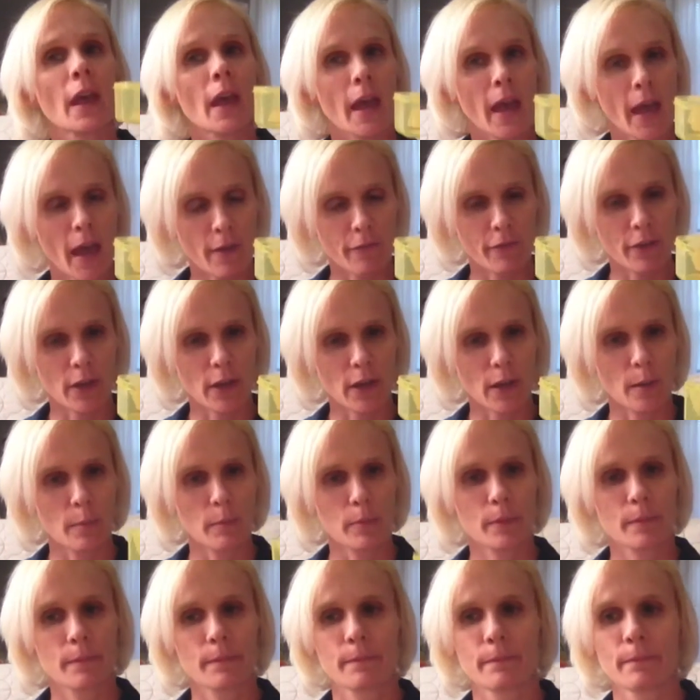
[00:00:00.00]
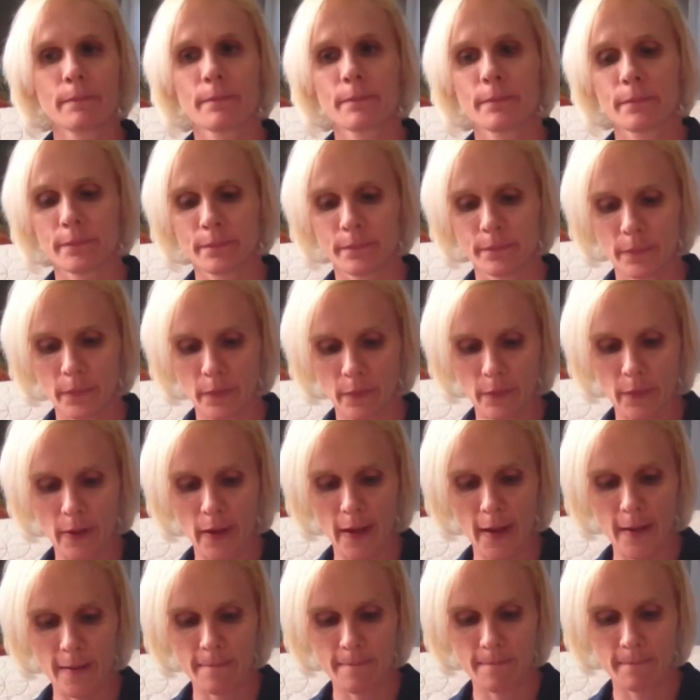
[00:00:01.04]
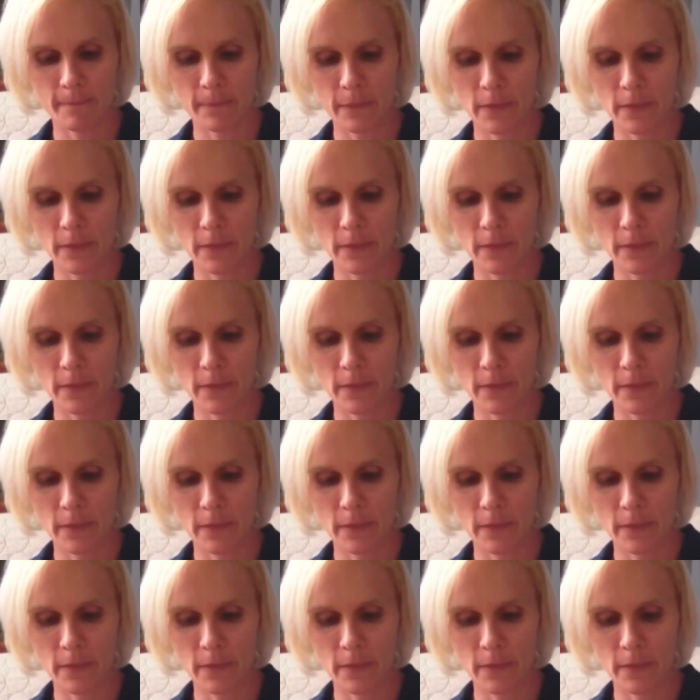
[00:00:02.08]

1/2 cup. Okay?